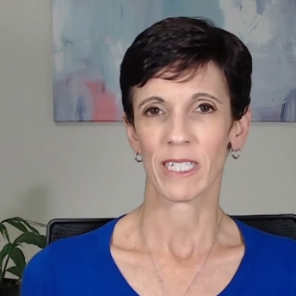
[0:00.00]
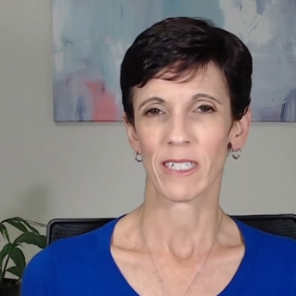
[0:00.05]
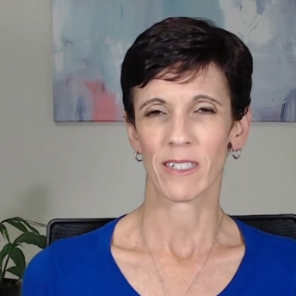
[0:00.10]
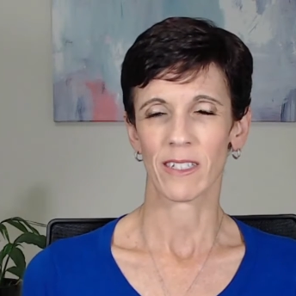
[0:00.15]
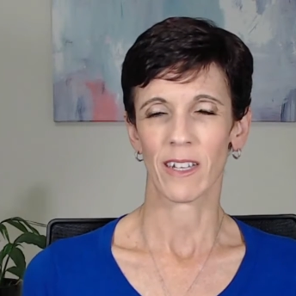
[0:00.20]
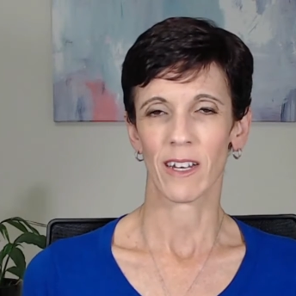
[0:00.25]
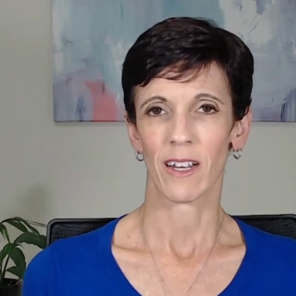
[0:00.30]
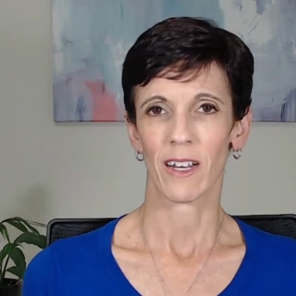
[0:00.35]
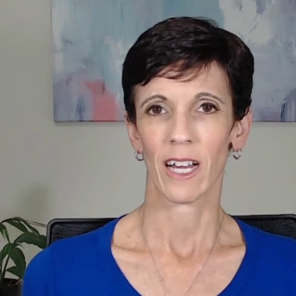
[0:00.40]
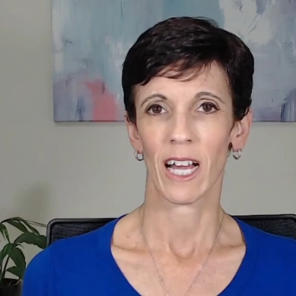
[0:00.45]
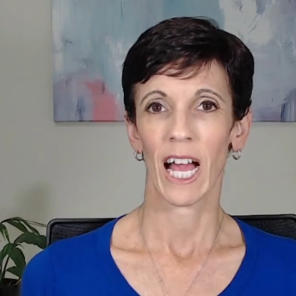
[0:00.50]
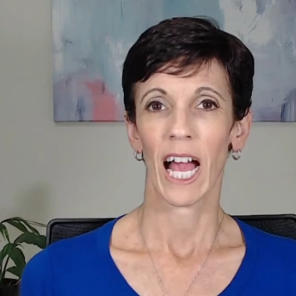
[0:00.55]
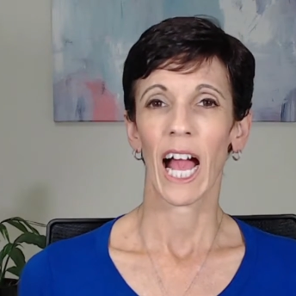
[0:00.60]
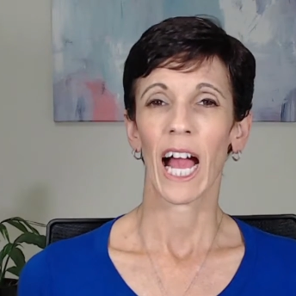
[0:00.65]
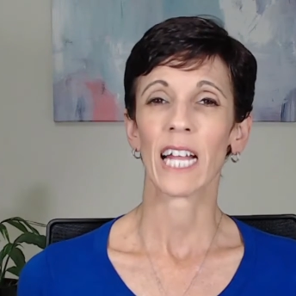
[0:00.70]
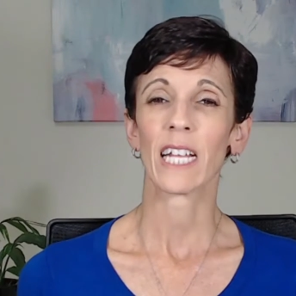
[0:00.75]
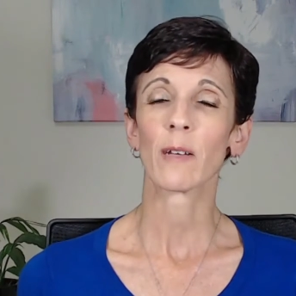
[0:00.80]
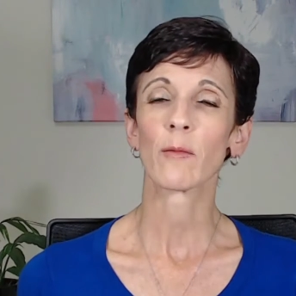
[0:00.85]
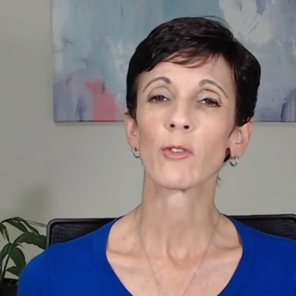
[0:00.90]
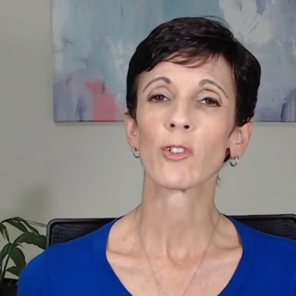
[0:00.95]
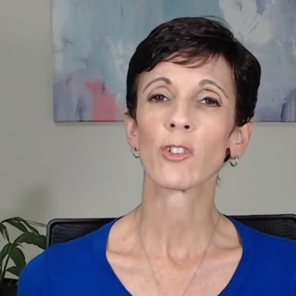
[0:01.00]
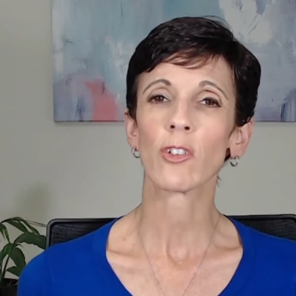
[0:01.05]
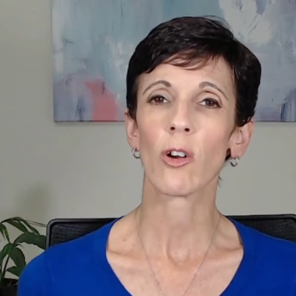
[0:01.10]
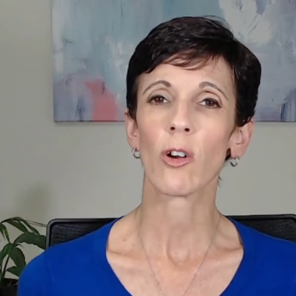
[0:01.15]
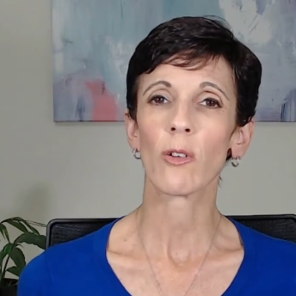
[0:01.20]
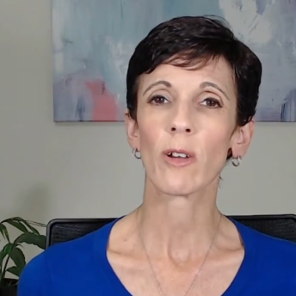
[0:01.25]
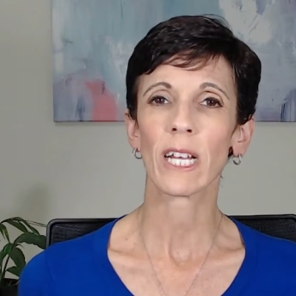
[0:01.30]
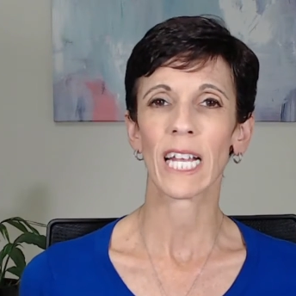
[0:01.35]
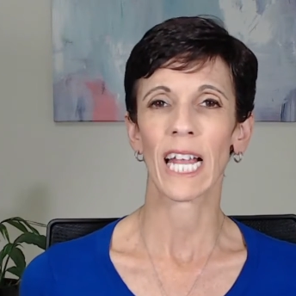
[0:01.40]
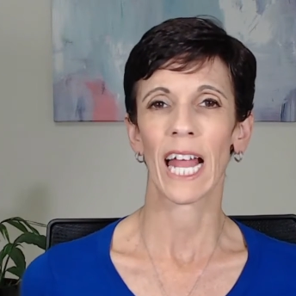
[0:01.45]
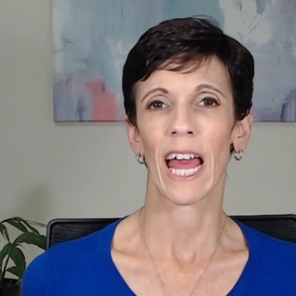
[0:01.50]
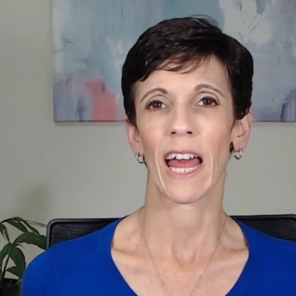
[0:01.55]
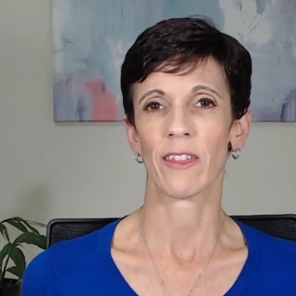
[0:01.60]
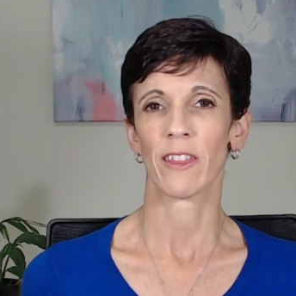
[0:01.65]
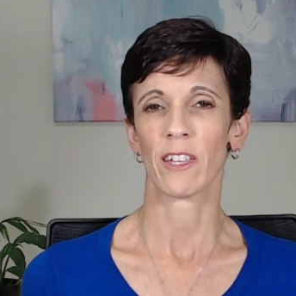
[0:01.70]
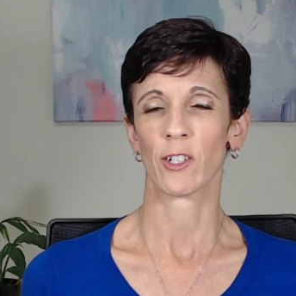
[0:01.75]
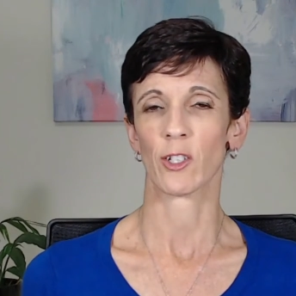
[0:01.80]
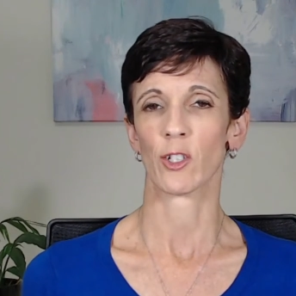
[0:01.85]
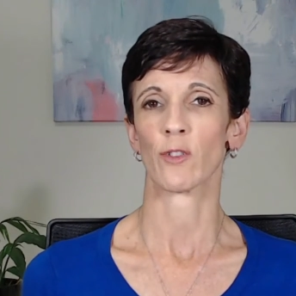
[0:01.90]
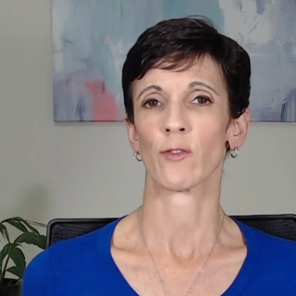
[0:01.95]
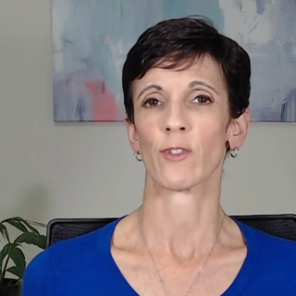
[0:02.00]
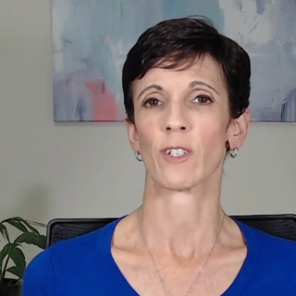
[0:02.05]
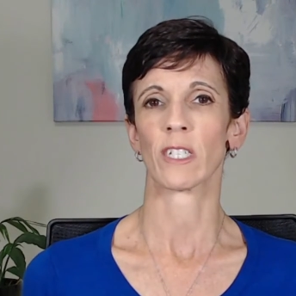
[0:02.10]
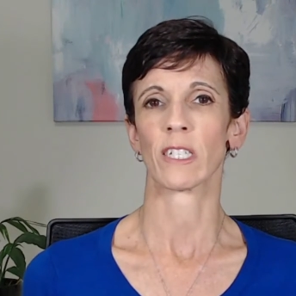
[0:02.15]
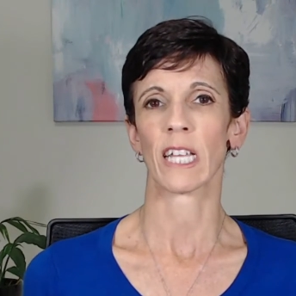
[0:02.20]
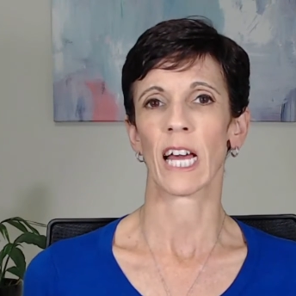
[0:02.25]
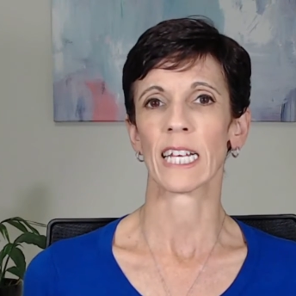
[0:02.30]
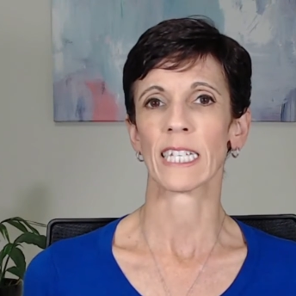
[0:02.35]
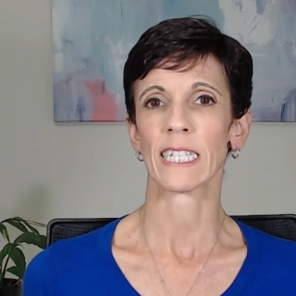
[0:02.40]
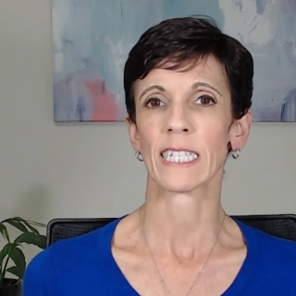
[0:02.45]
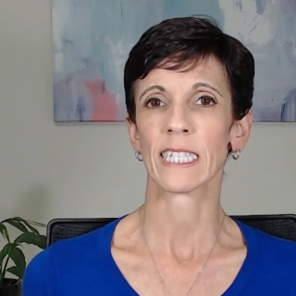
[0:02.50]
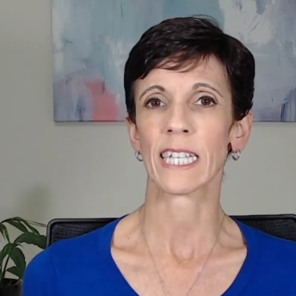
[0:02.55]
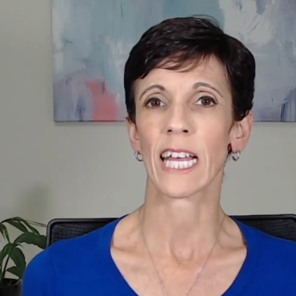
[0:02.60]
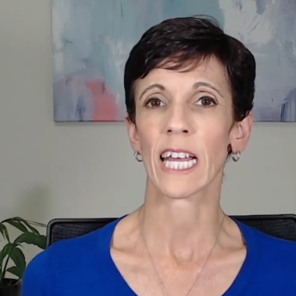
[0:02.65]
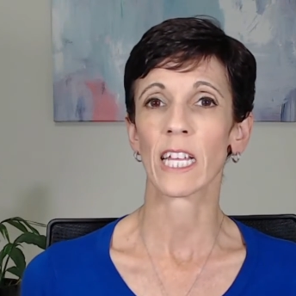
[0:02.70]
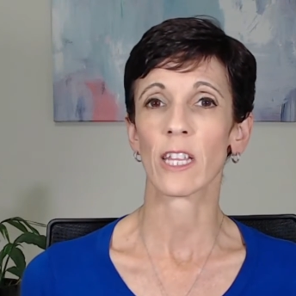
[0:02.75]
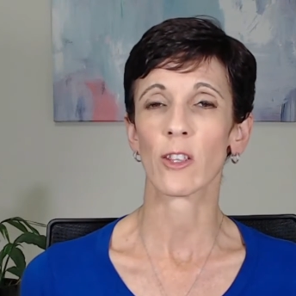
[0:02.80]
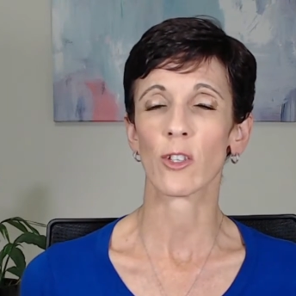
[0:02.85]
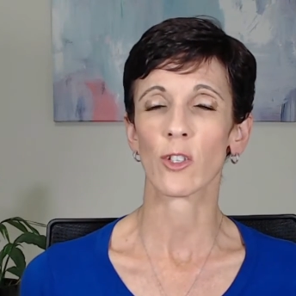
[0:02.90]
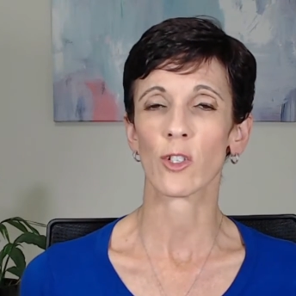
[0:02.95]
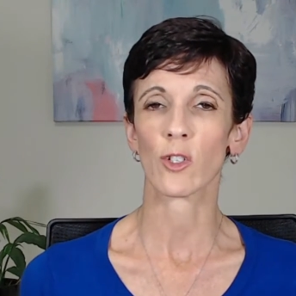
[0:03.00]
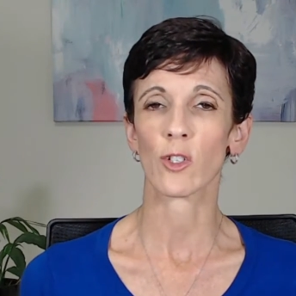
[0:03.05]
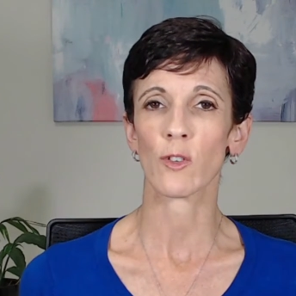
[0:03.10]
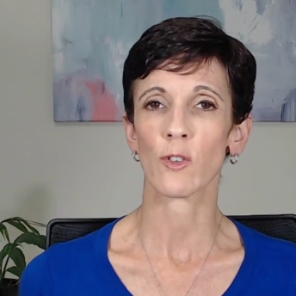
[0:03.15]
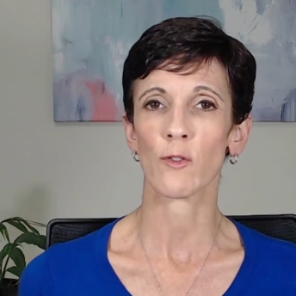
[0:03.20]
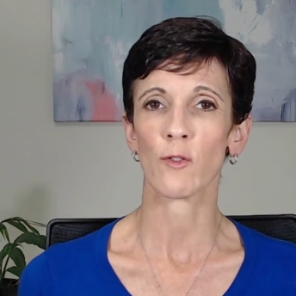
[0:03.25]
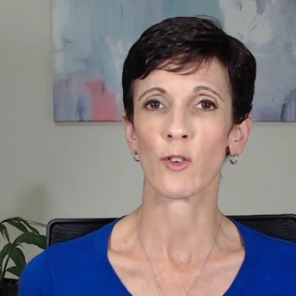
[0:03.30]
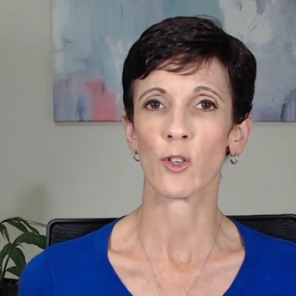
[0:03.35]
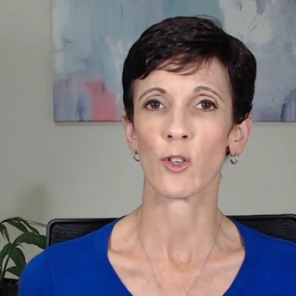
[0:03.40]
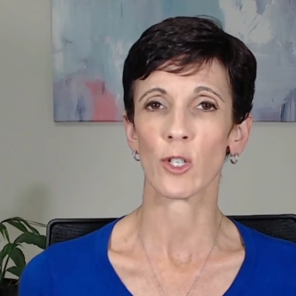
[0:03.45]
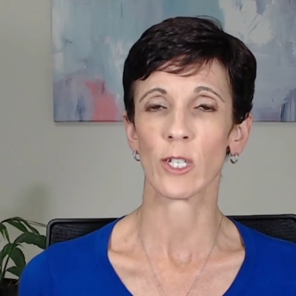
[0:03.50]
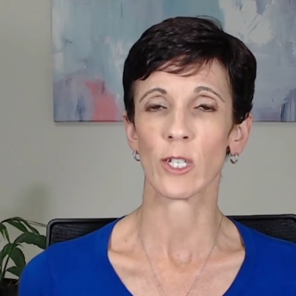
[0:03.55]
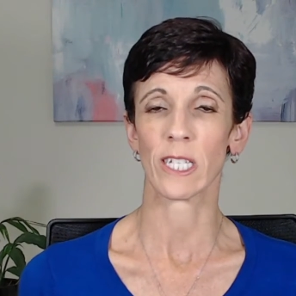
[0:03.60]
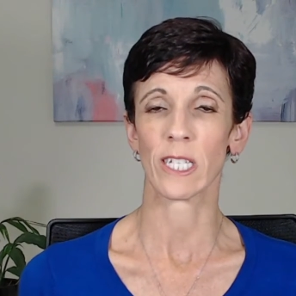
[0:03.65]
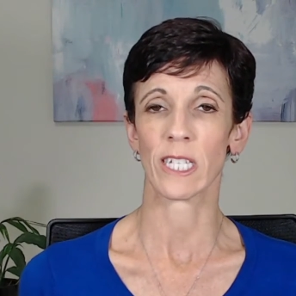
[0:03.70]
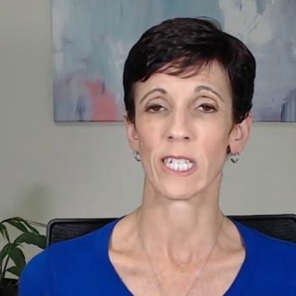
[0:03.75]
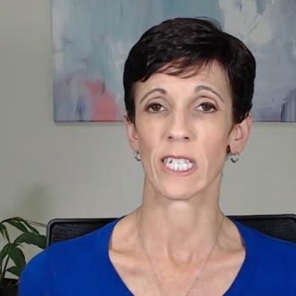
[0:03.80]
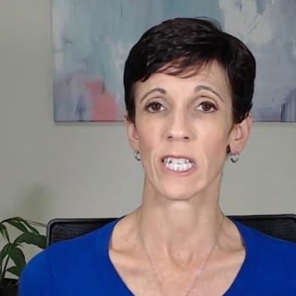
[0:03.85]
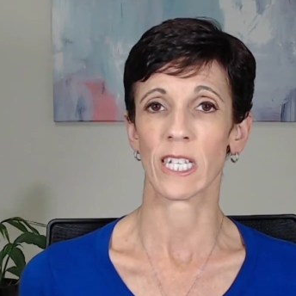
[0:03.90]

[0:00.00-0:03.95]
Lisa, and I'm so glad that you've decided to take this first step